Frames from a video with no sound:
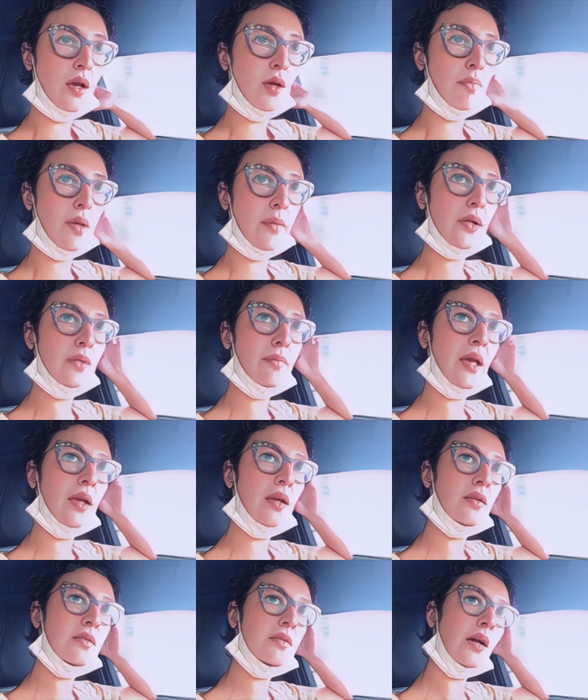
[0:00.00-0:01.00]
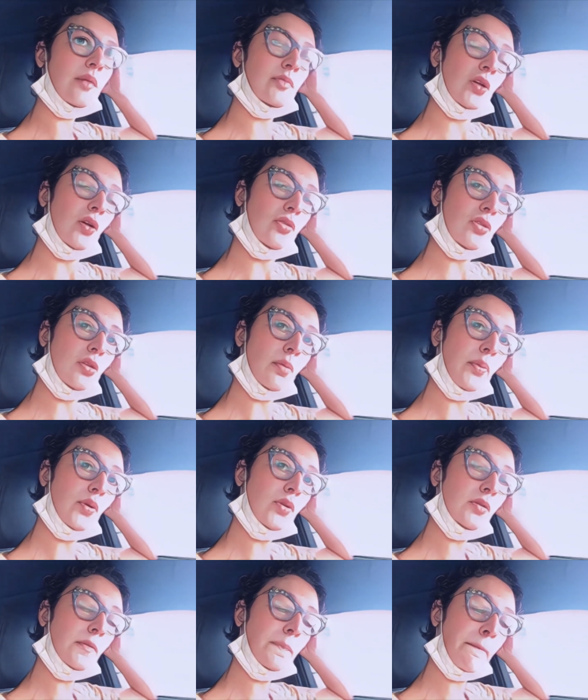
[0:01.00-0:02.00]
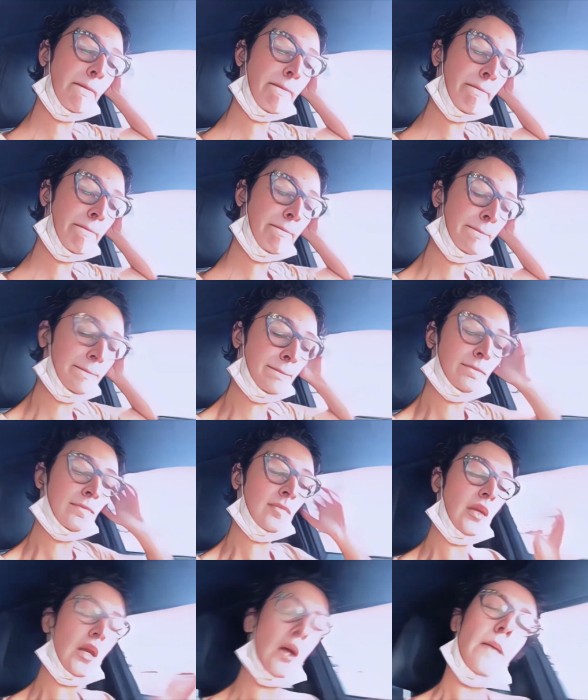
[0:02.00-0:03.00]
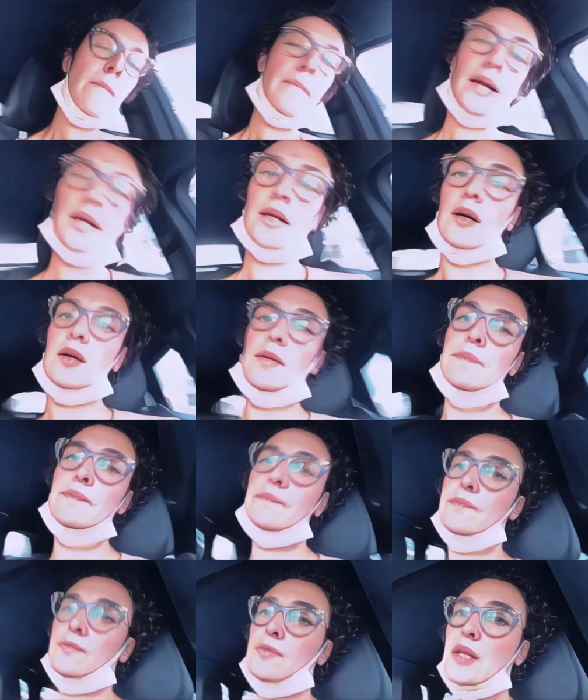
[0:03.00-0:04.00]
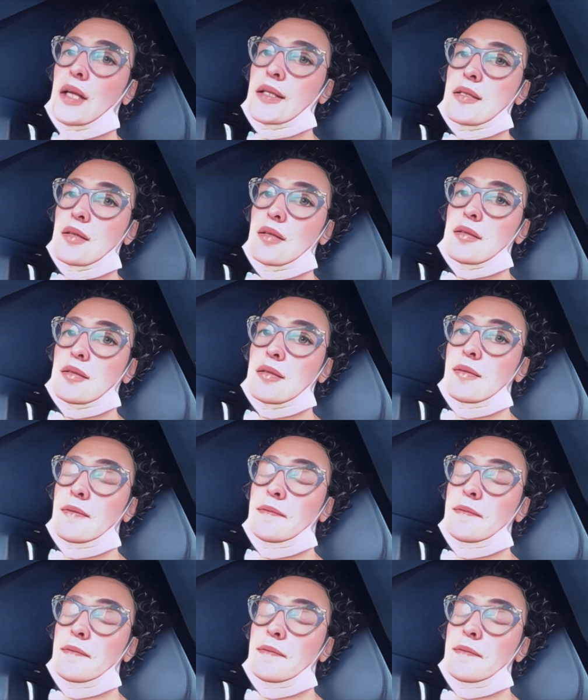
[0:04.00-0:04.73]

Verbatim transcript: Maybe I'll make it in time to go to the pool. But yeah, that's it.